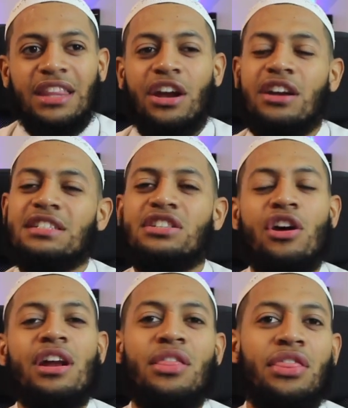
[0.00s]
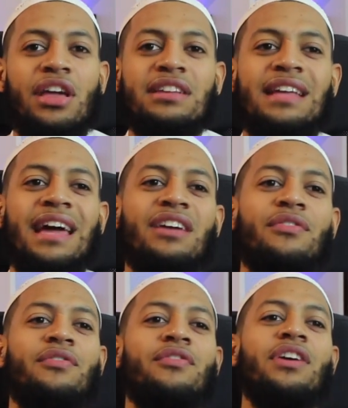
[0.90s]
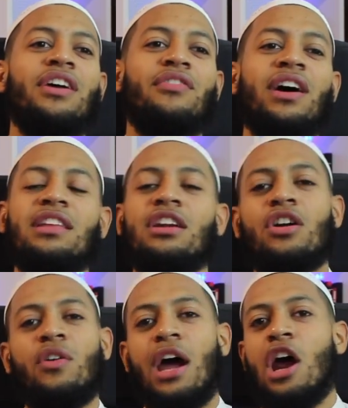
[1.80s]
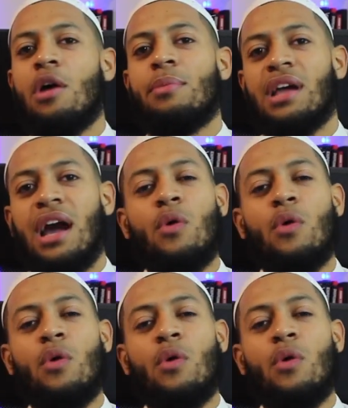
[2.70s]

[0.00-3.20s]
There is certain things that if I didn't know Arabic,